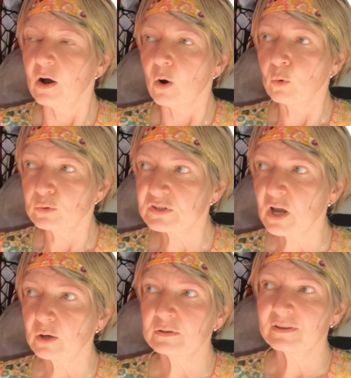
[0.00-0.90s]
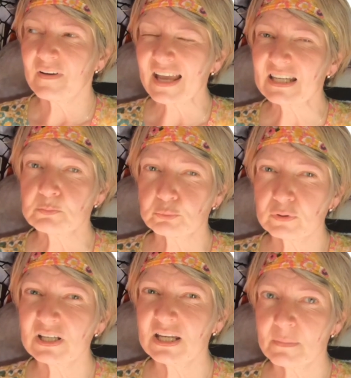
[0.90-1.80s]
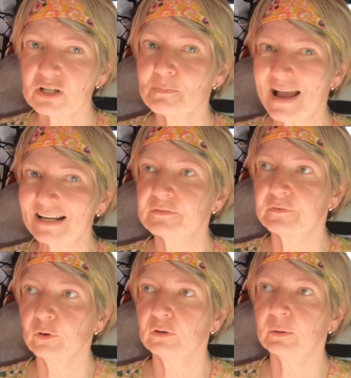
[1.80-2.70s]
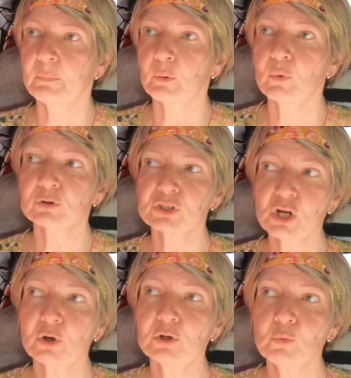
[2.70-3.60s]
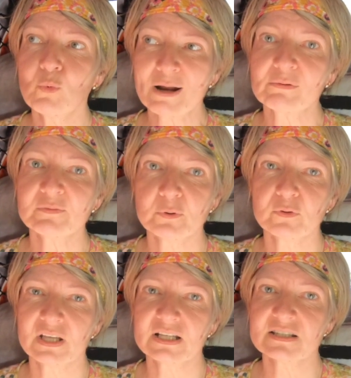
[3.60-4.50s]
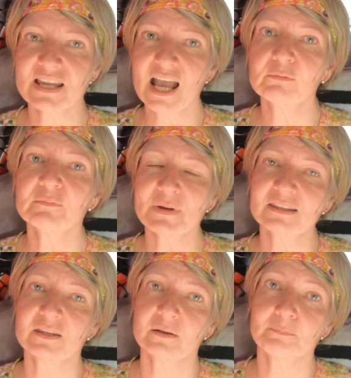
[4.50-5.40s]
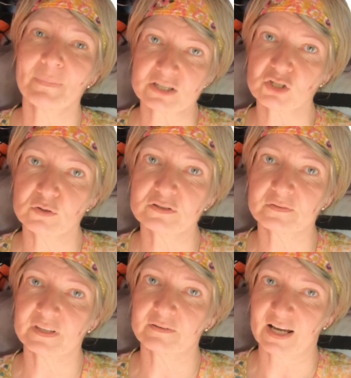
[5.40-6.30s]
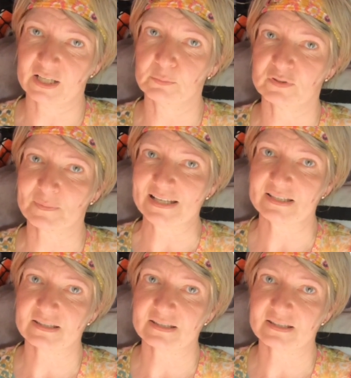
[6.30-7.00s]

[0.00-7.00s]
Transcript: Also, the van is pretty much packed full, but we'll show you where we've put things and how we've made the best use of the available space.